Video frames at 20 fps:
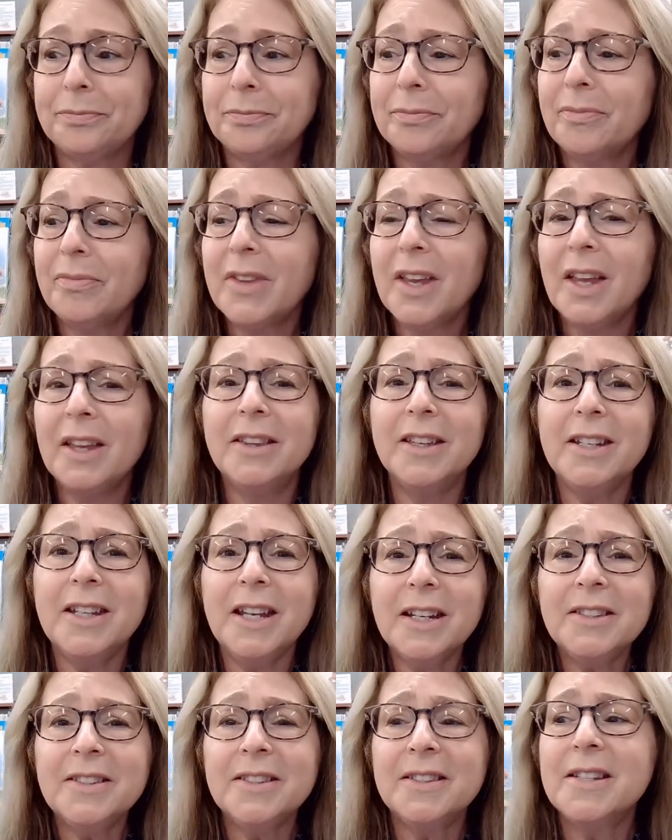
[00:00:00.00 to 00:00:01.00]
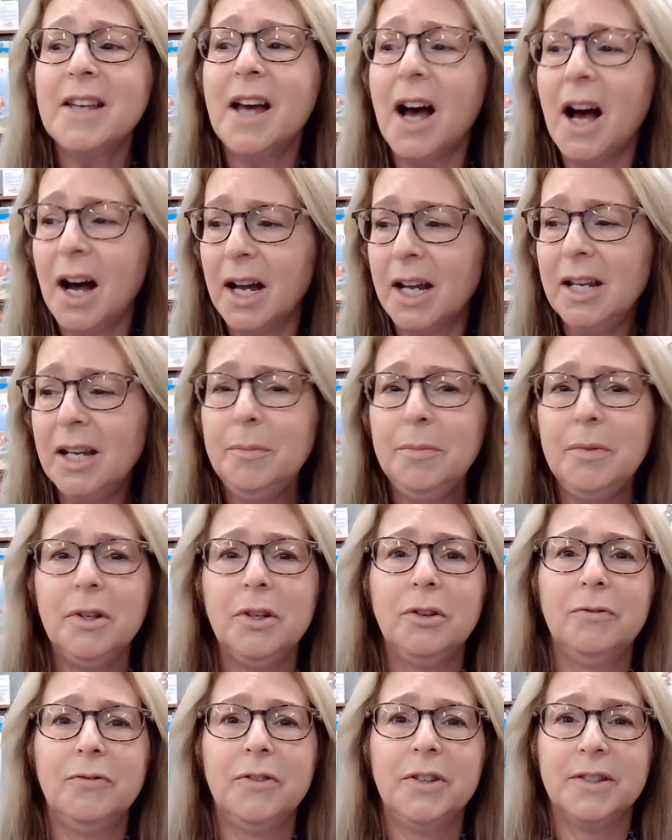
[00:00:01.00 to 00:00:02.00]
The next time you
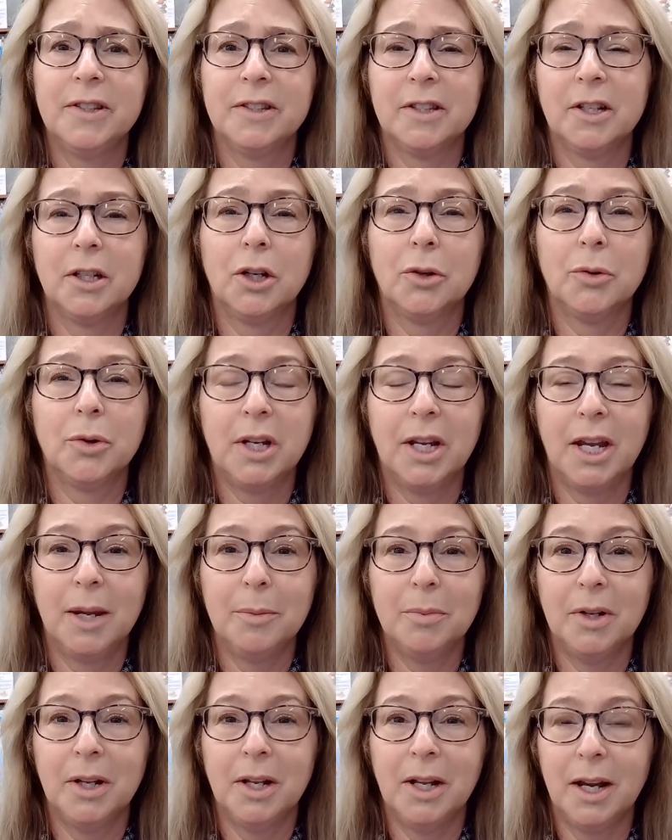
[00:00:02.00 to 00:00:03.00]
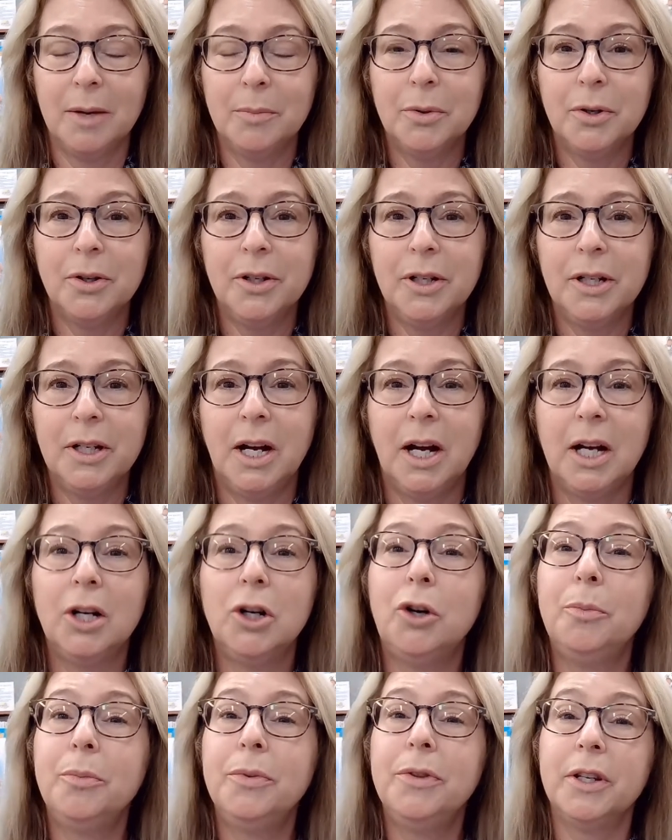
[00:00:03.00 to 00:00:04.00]
visit the Lower Cape Library, I hope
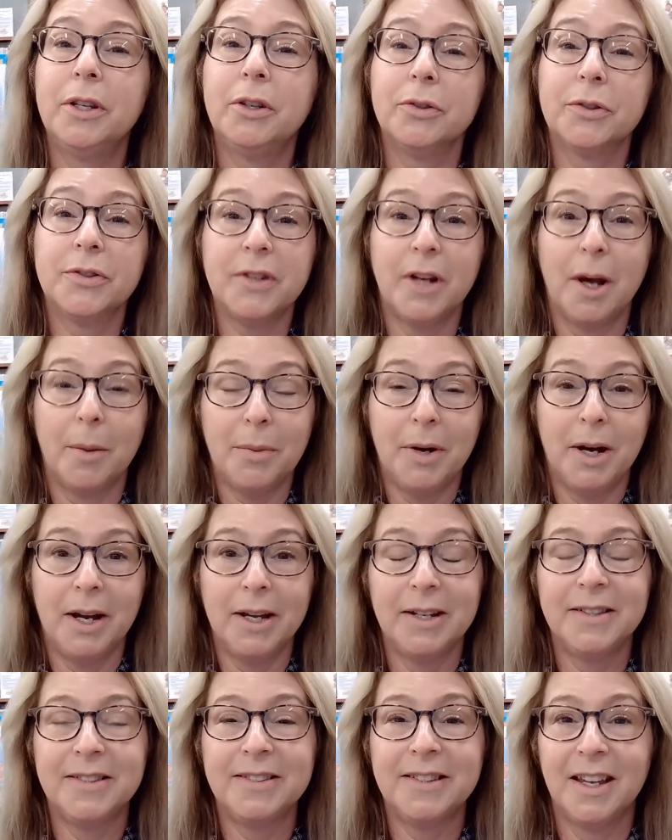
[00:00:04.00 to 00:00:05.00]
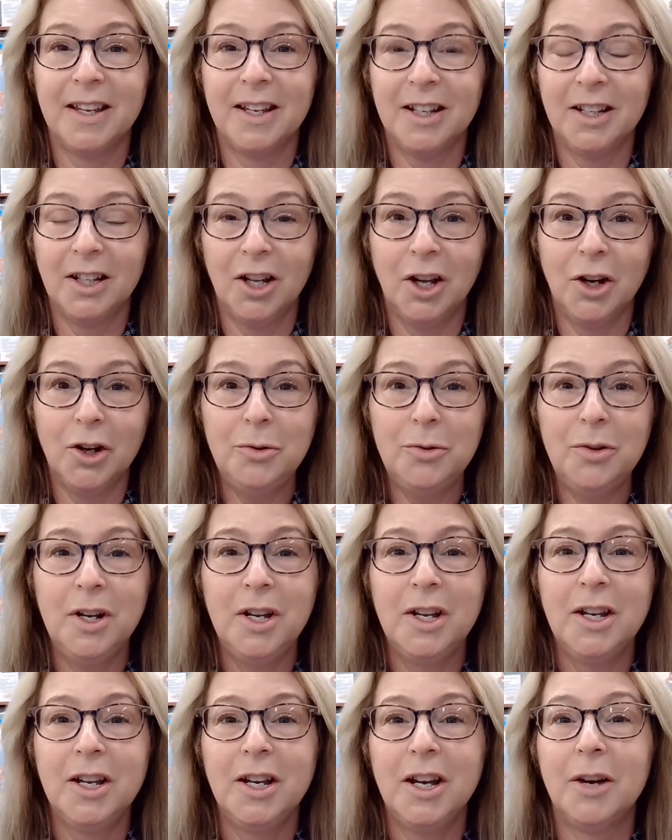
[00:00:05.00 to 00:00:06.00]
that you'll stop by and say hello.
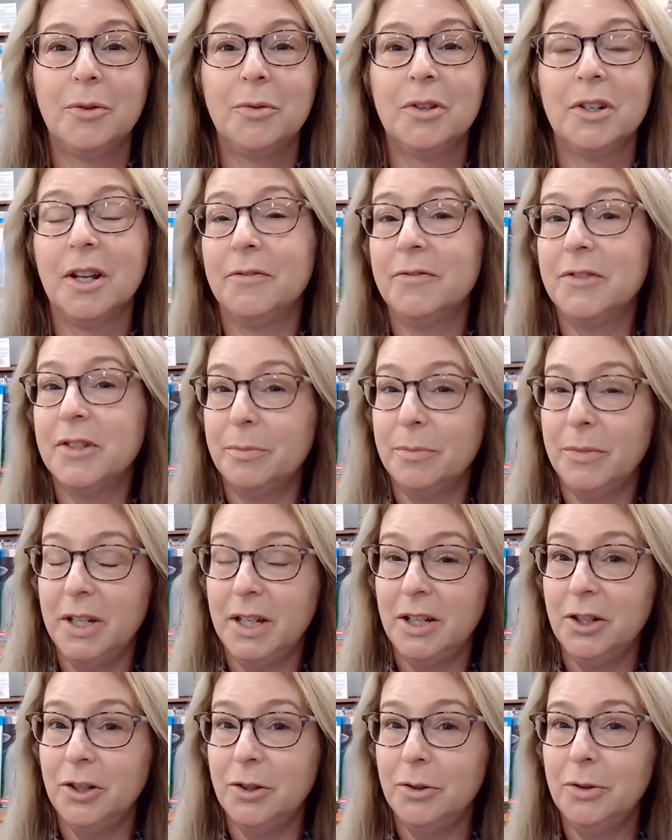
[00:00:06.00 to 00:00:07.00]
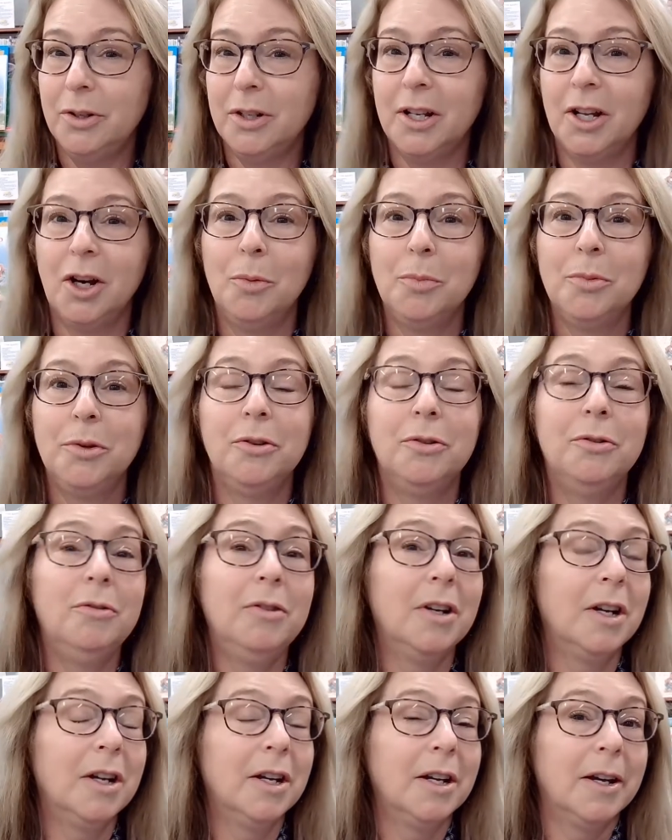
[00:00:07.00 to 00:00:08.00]
I would love to meet you and help you
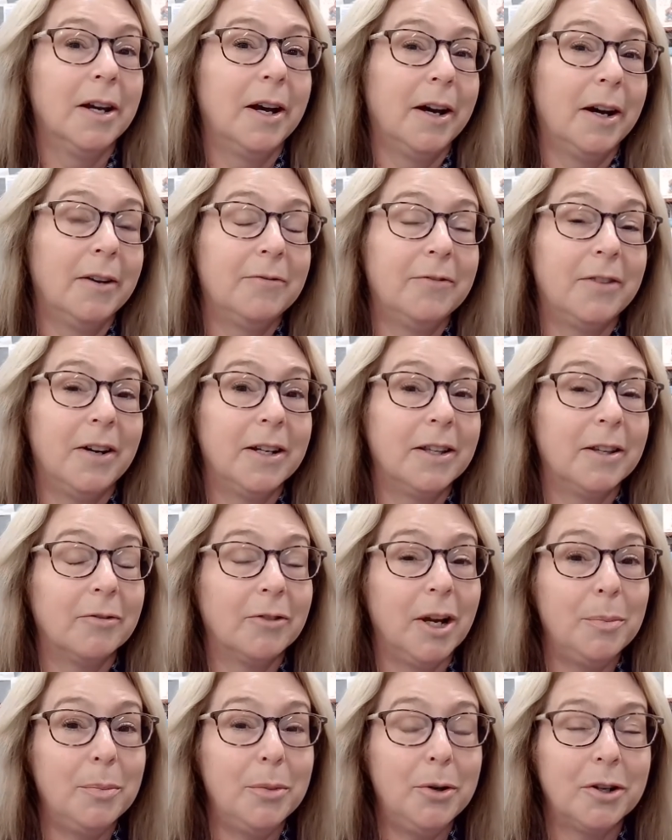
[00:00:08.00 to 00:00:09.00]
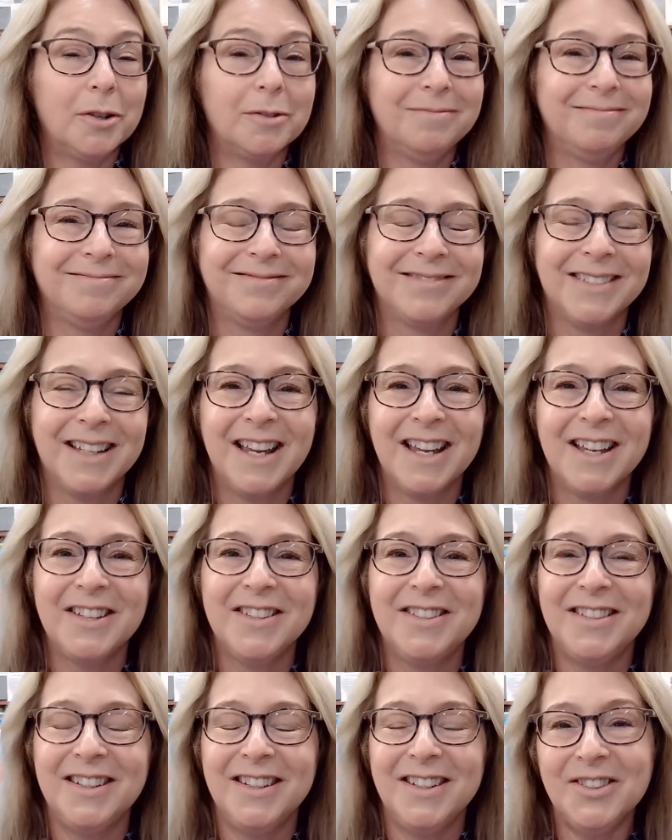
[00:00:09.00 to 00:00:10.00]
find the right book. See
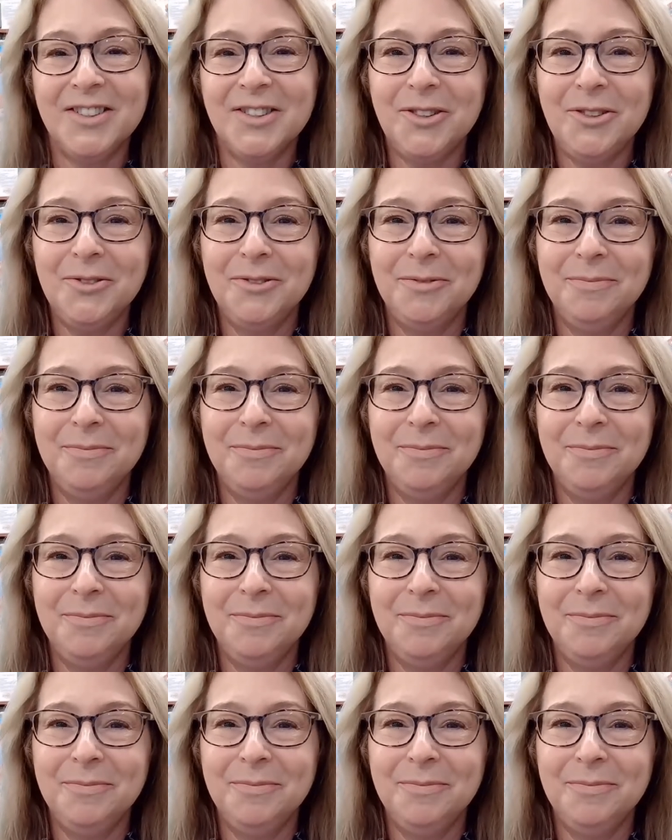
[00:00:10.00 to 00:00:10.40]
you soon.